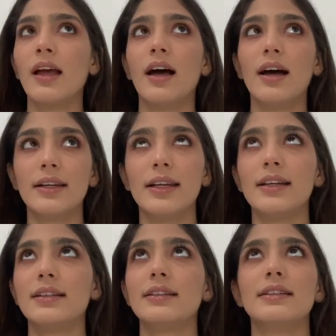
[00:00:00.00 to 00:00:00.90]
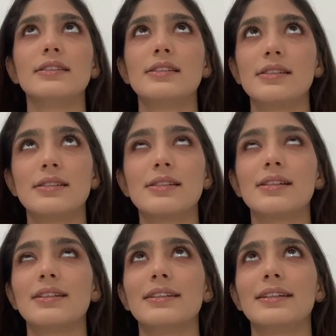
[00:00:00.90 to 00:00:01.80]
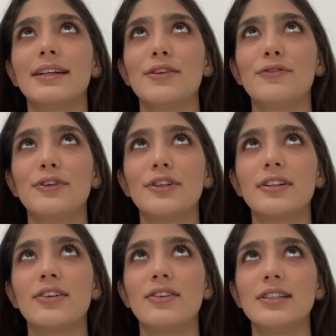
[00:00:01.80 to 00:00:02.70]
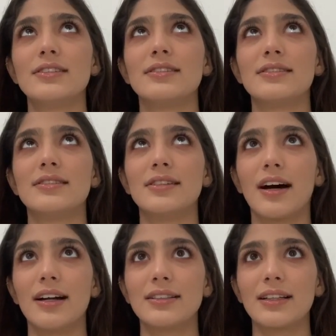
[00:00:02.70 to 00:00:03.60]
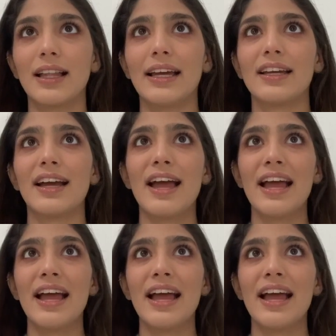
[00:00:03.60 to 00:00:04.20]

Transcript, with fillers: Honey, just if you're going to start, like